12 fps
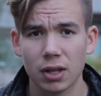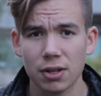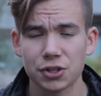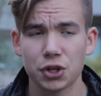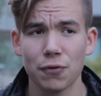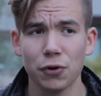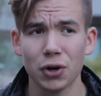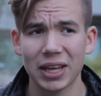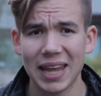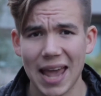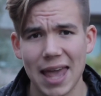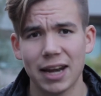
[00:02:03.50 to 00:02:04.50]
So if you're in a
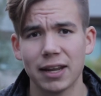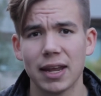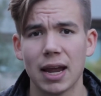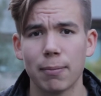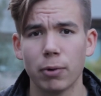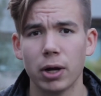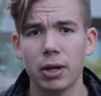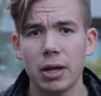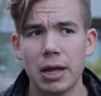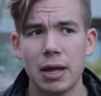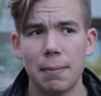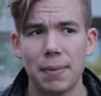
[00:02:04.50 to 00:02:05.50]
Canon camera,
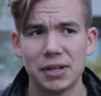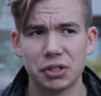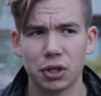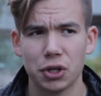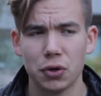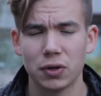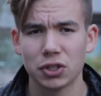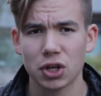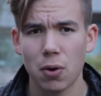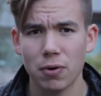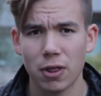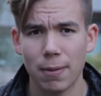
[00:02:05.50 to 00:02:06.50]
basically you can just
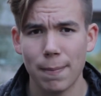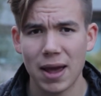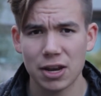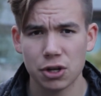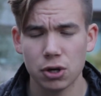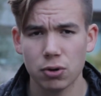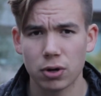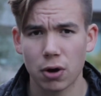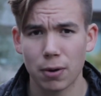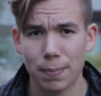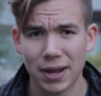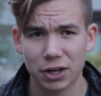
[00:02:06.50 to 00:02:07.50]
go into the menu, go to
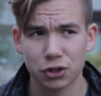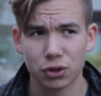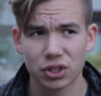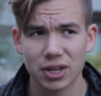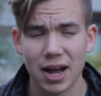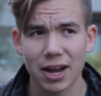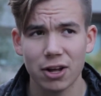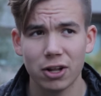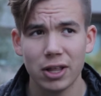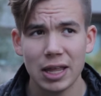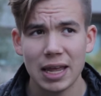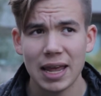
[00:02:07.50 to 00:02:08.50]
picture style,
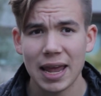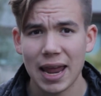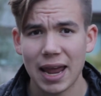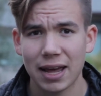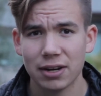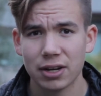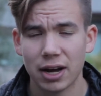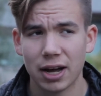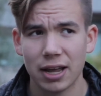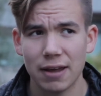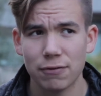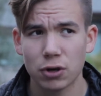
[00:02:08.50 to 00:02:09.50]
and
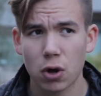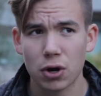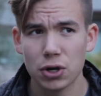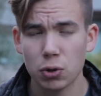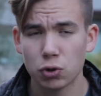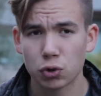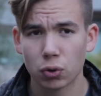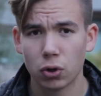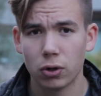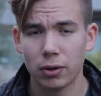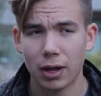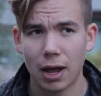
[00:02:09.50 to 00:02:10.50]
if you go to
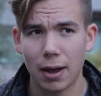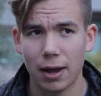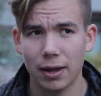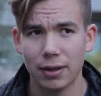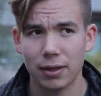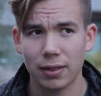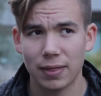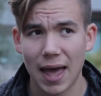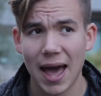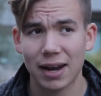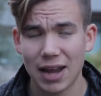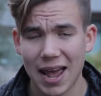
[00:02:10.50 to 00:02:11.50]
neutral,
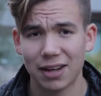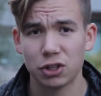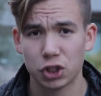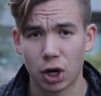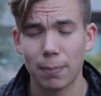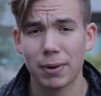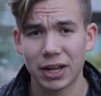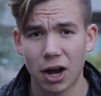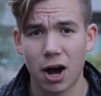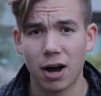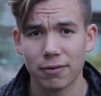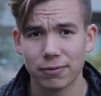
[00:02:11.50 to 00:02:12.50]
that has sharpening
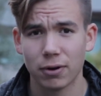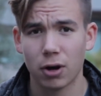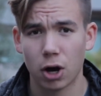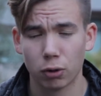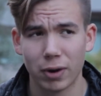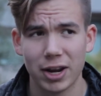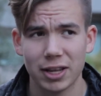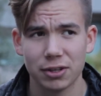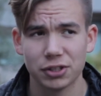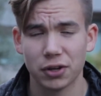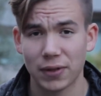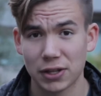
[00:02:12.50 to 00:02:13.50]
off already,
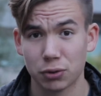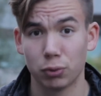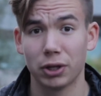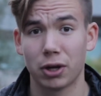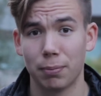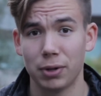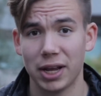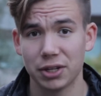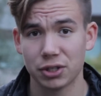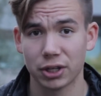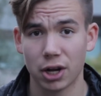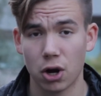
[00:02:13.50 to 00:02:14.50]
so that's a really good place
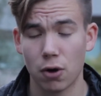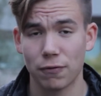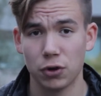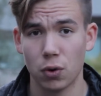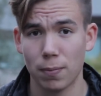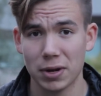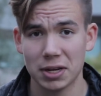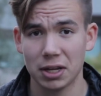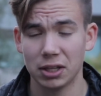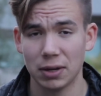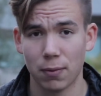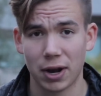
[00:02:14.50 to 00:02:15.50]
to go if you
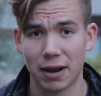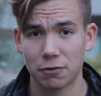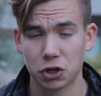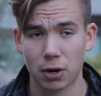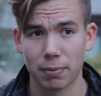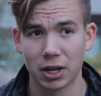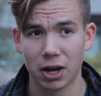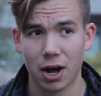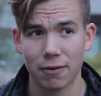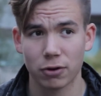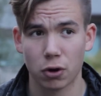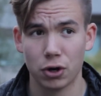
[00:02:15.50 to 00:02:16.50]
immediately want to have sharpening
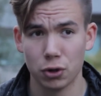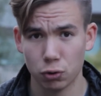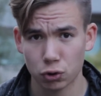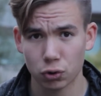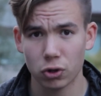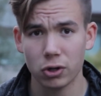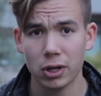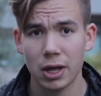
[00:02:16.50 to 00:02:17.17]
off. Go to neutral,